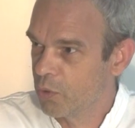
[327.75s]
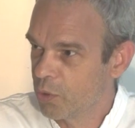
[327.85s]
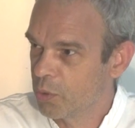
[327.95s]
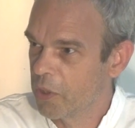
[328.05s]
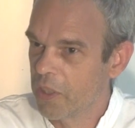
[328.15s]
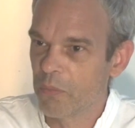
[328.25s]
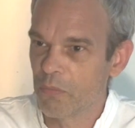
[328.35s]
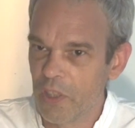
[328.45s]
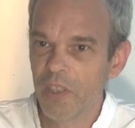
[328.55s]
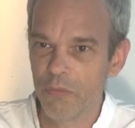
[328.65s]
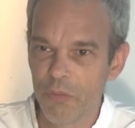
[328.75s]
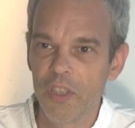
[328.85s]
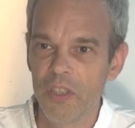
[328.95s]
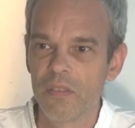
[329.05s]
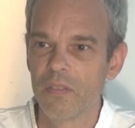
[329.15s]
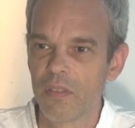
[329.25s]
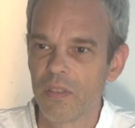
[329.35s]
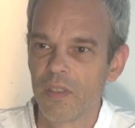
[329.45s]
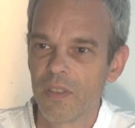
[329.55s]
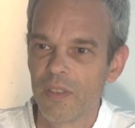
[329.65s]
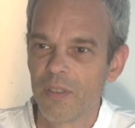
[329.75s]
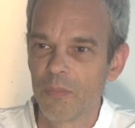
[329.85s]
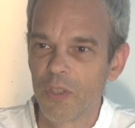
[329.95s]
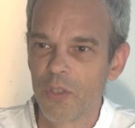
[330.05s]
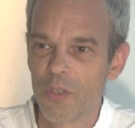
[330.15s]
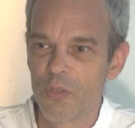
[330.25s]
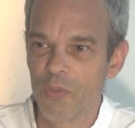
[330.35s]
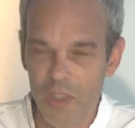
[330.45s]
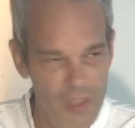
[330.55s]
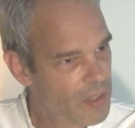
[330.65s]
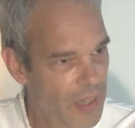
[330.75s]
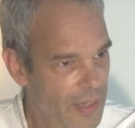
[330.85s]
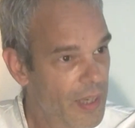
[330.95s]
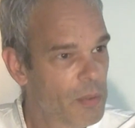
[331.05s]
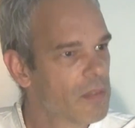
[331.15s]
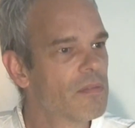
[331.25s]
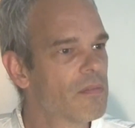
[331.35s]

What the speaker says: You should become very afraid because really it can happen.